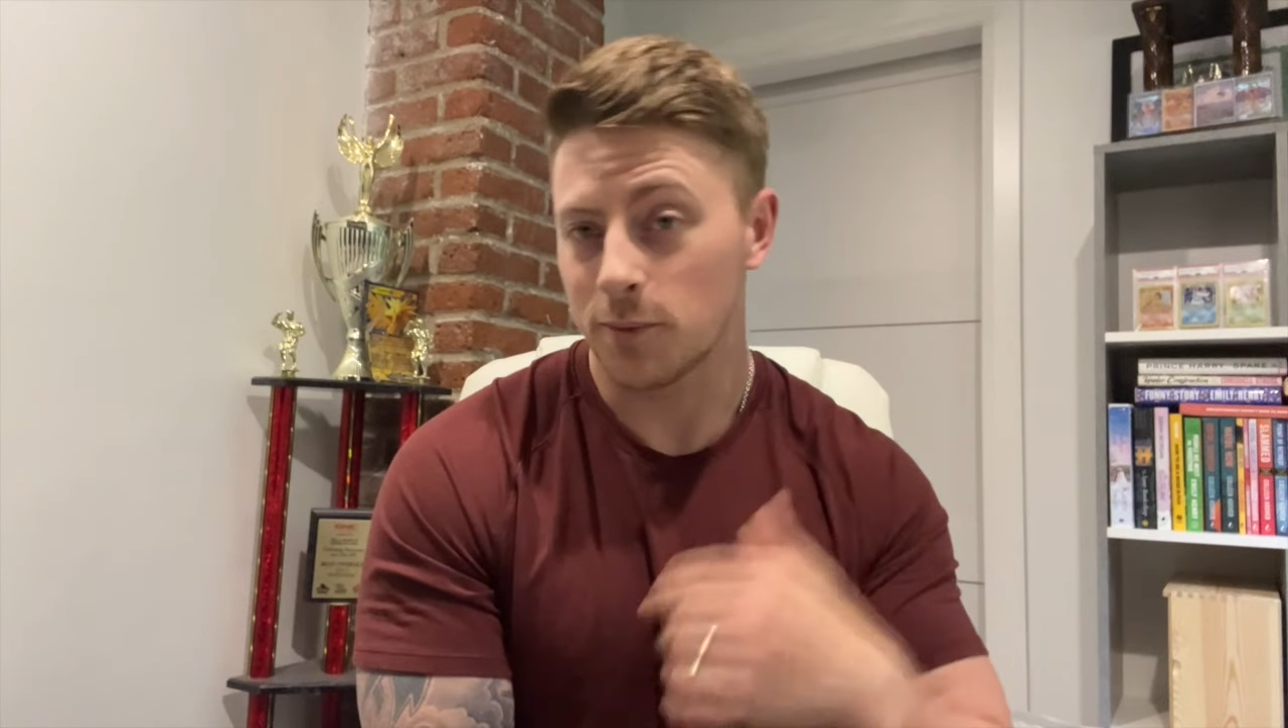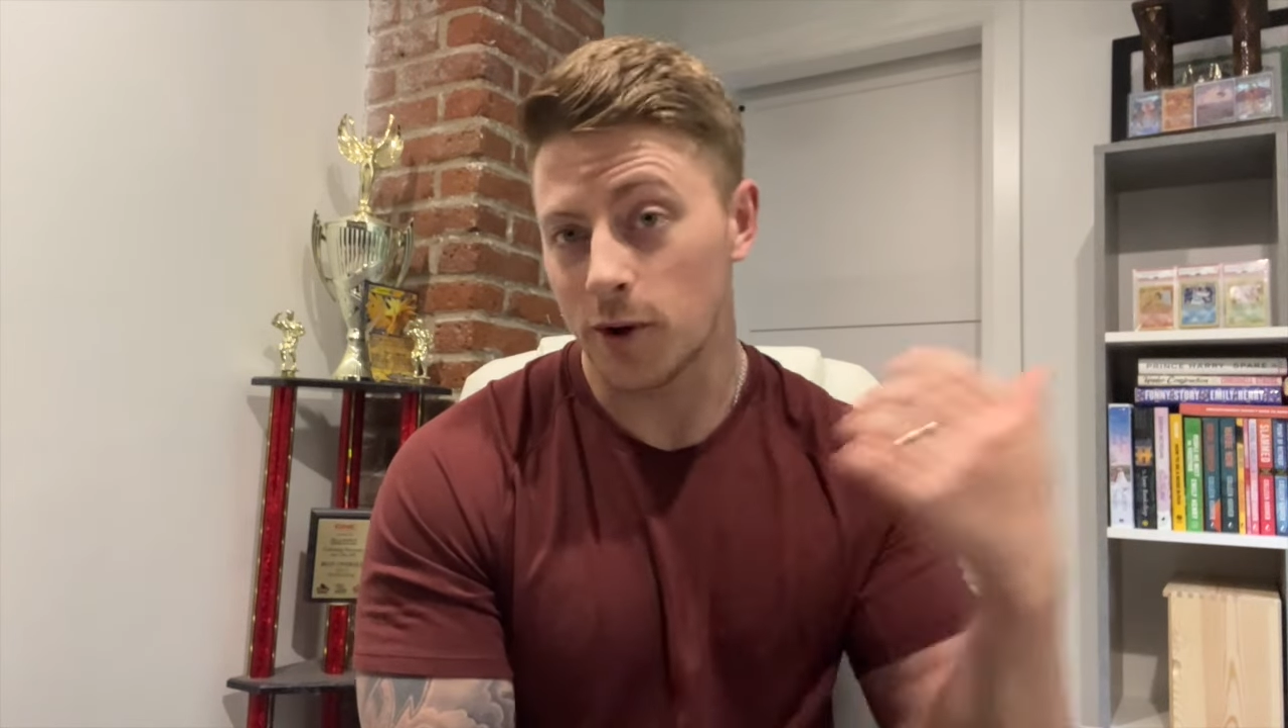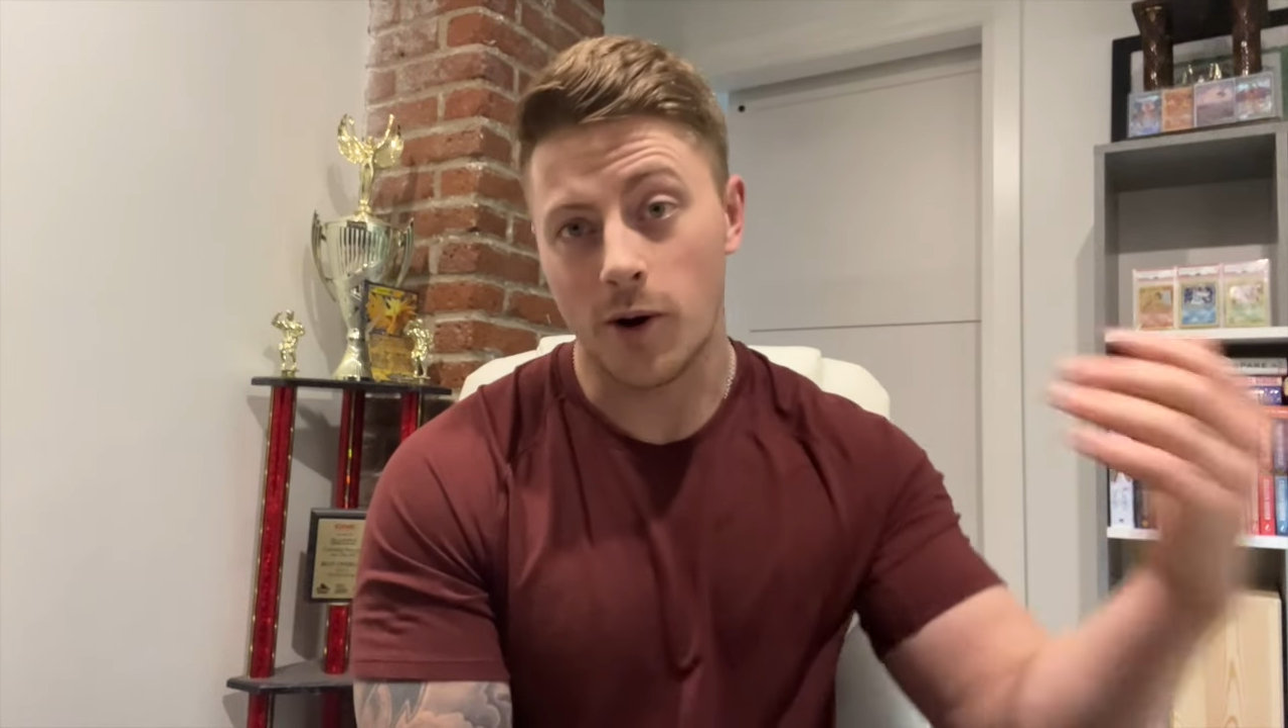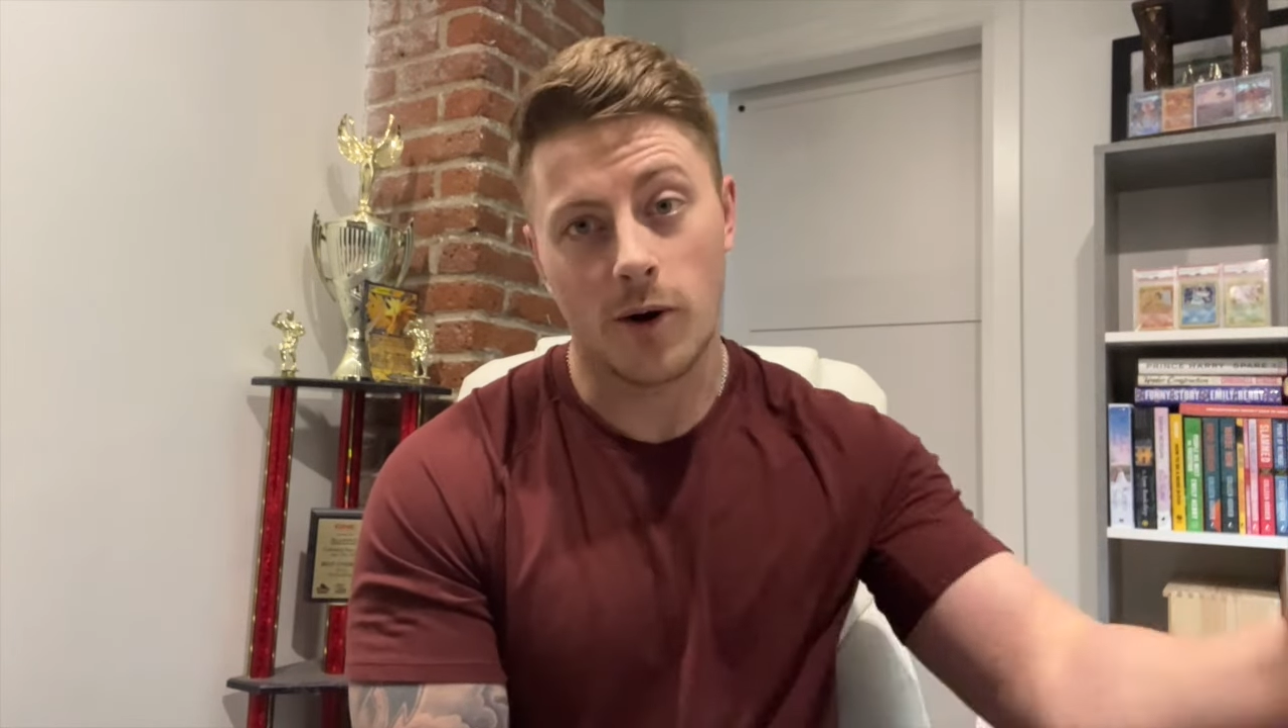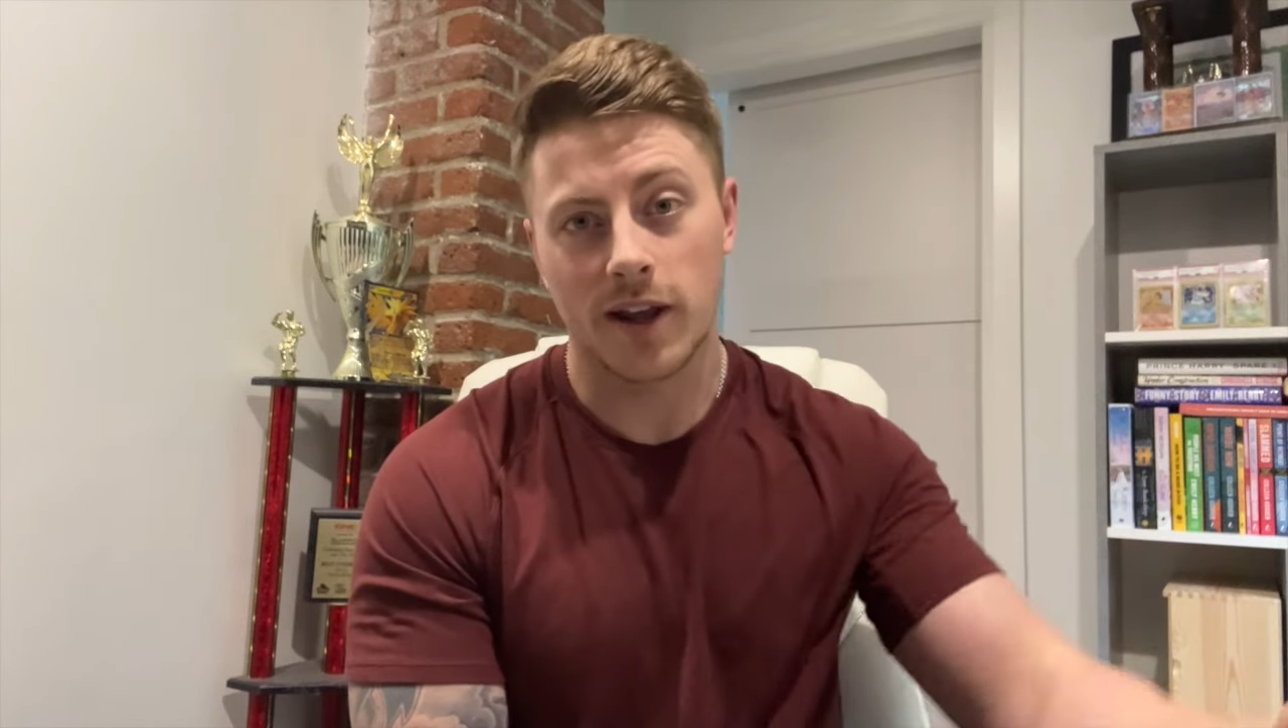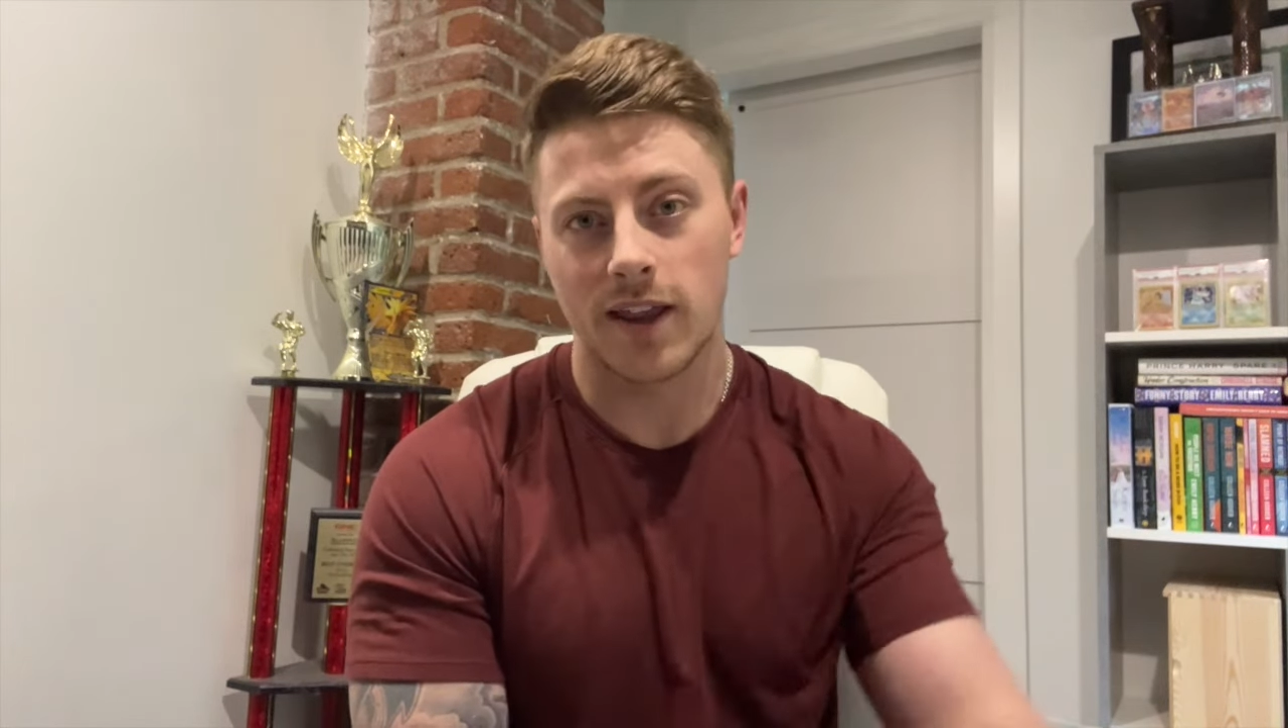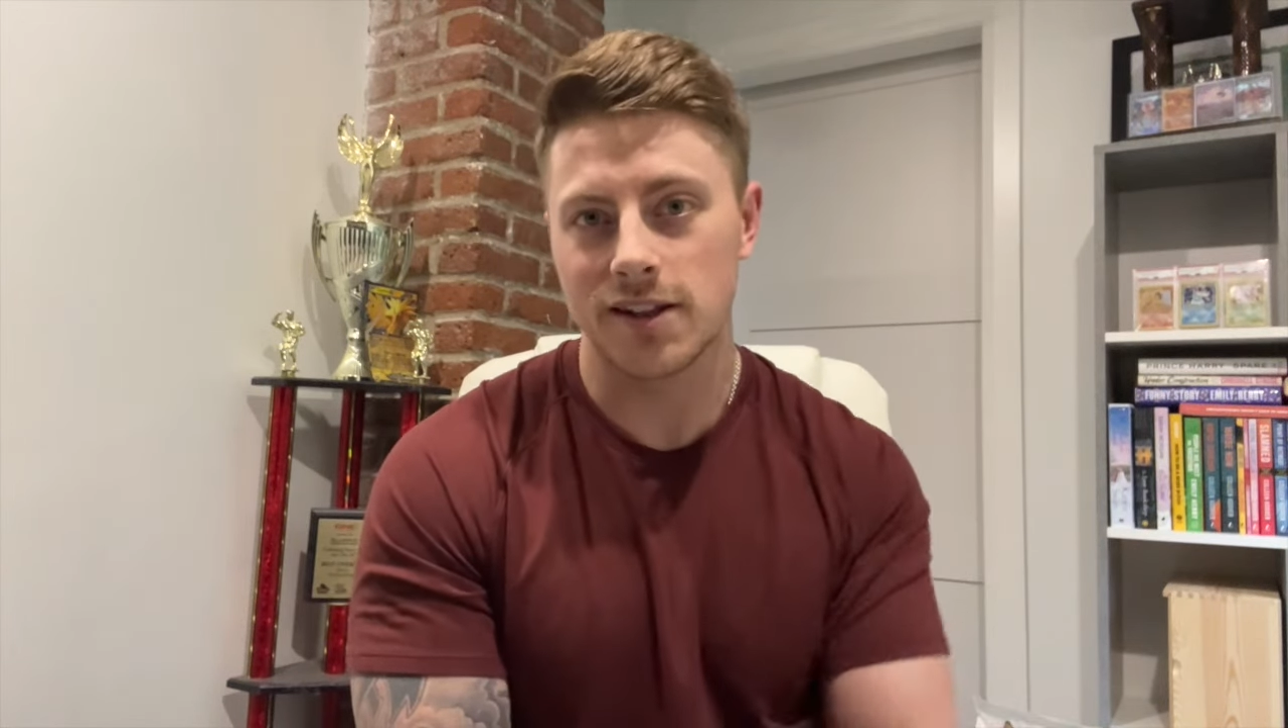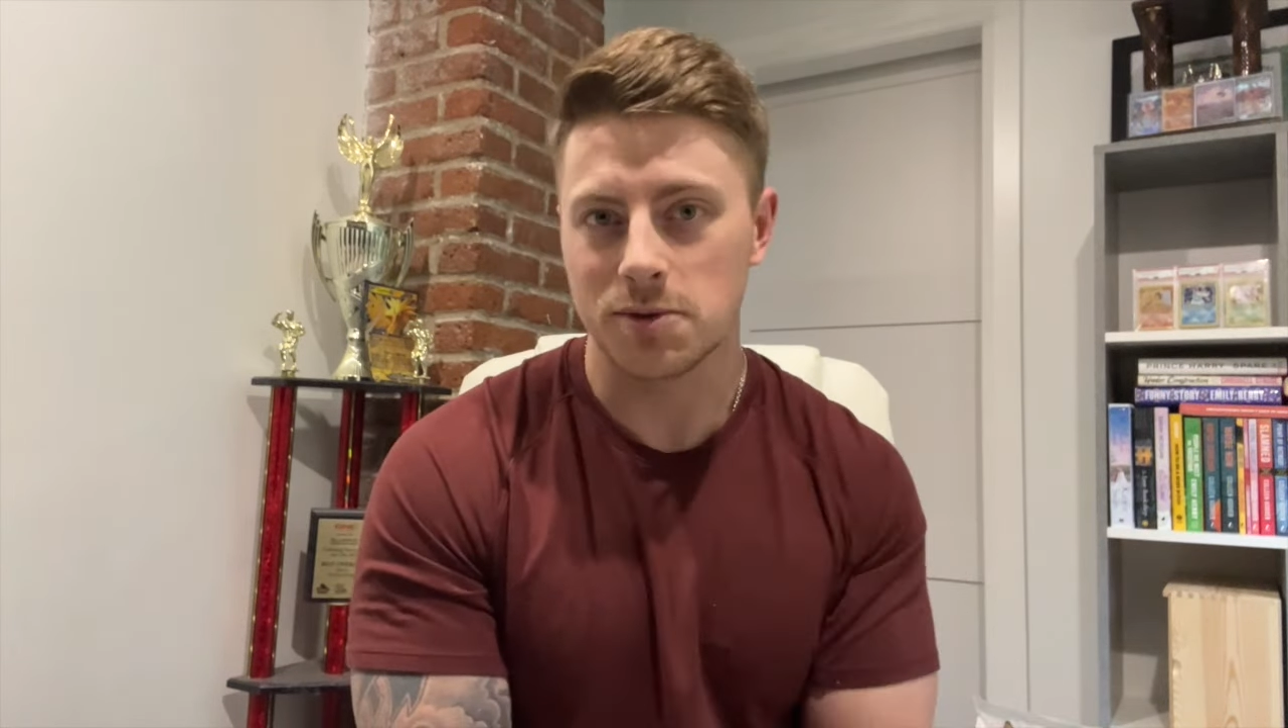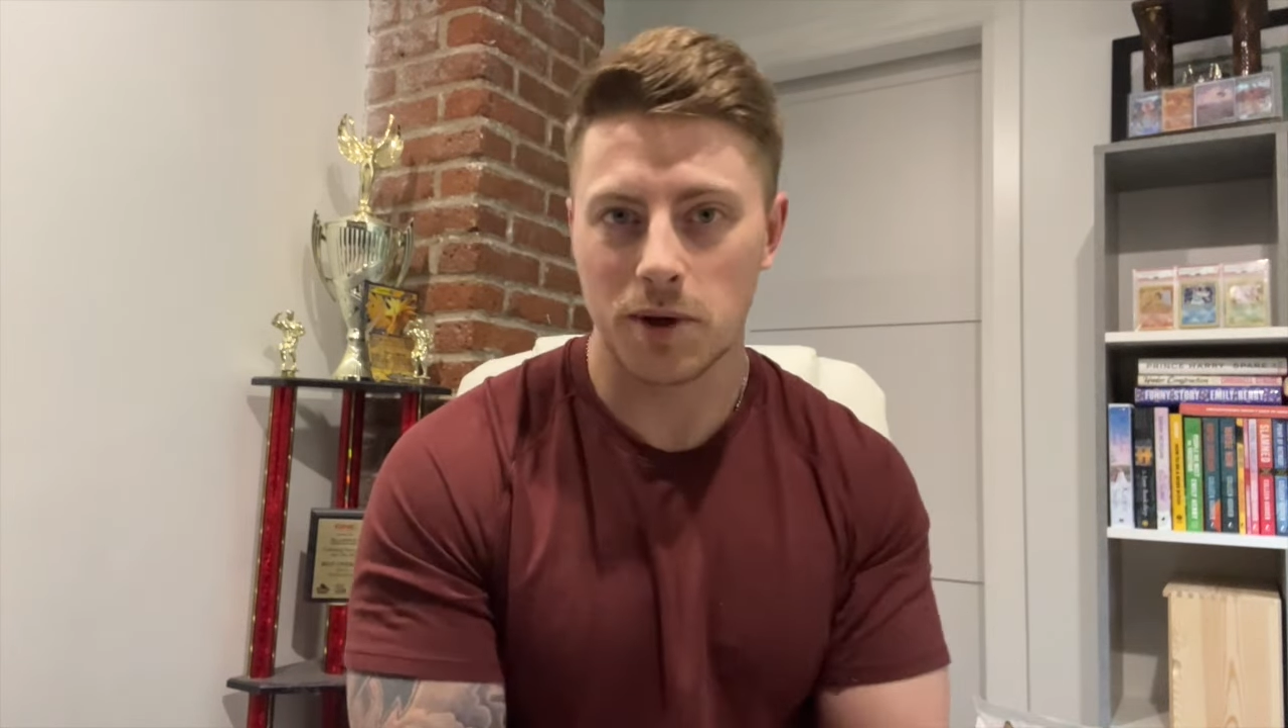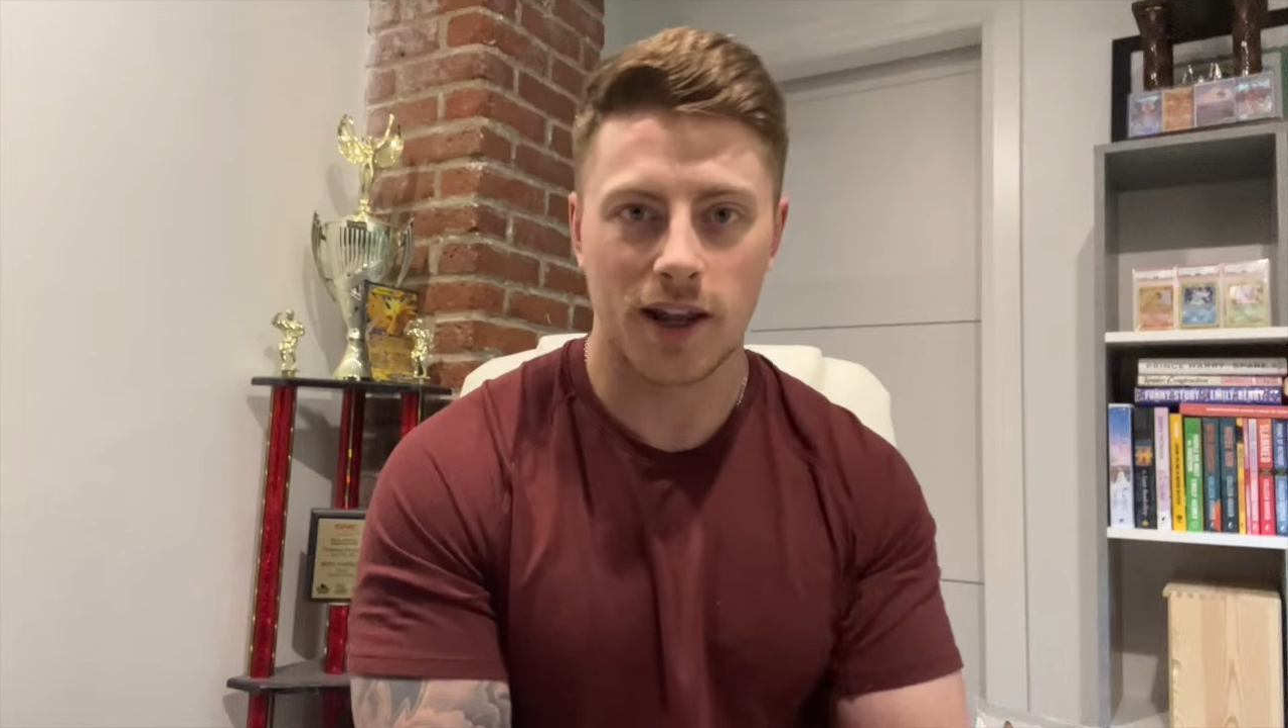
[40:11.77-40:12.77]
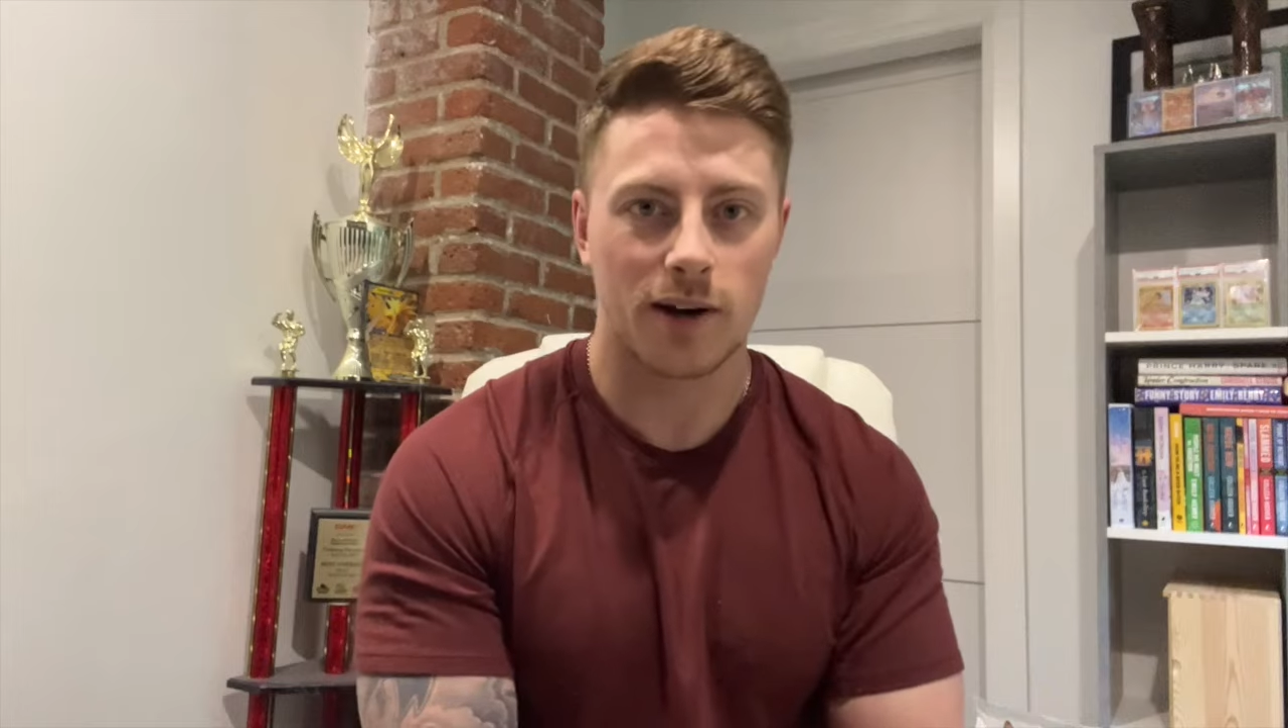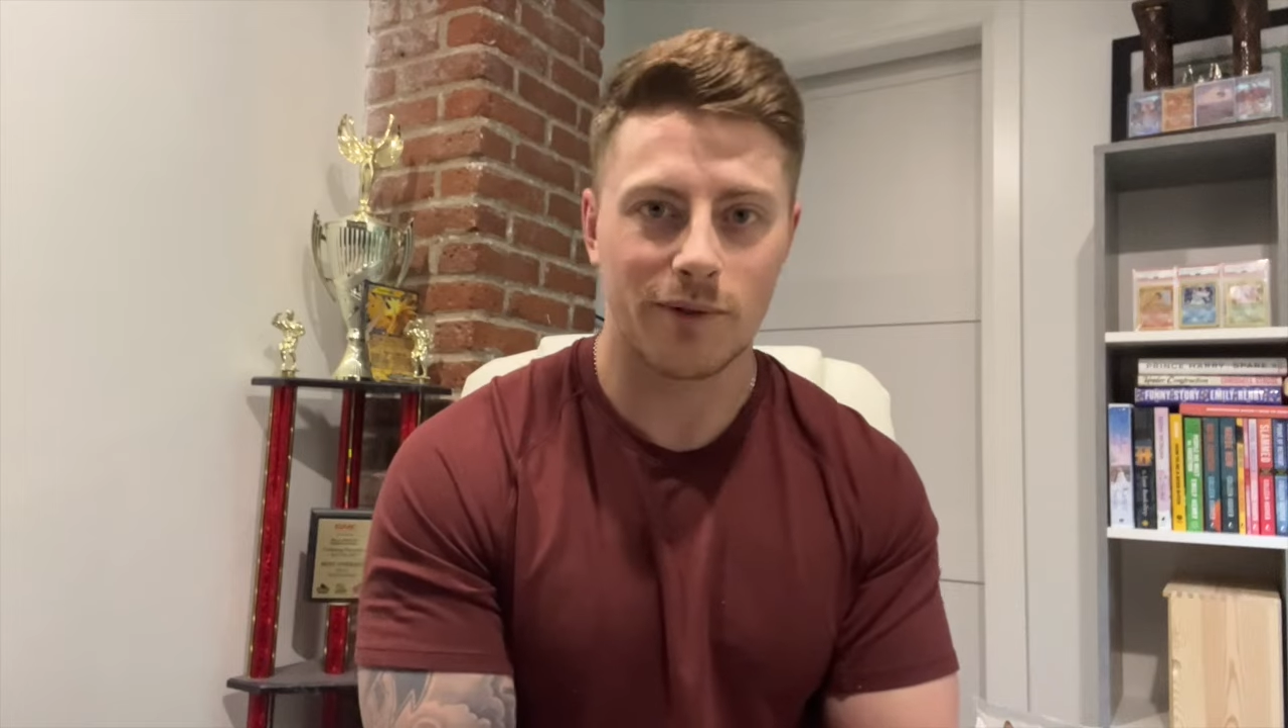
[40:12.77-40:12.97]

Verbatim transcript: we're going again this weekend.